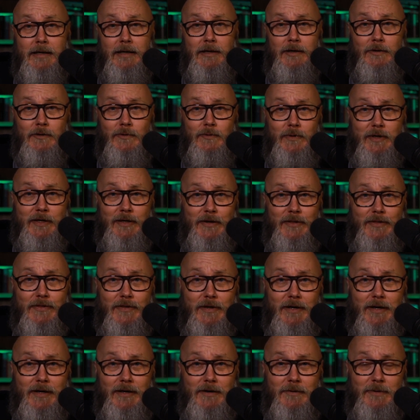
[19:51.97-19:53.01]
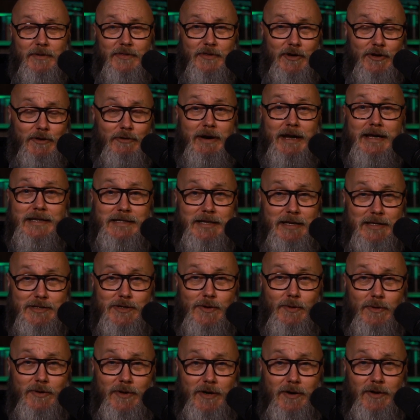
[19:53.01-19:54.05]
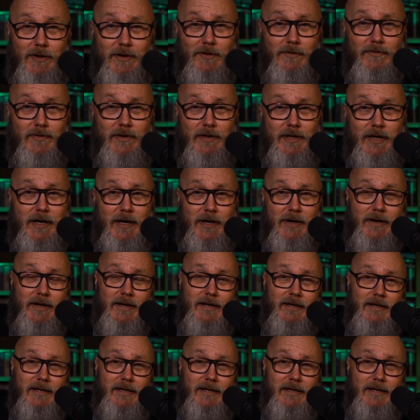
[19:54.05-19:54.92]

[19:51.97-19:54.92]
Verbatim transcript: with the craziness going on over there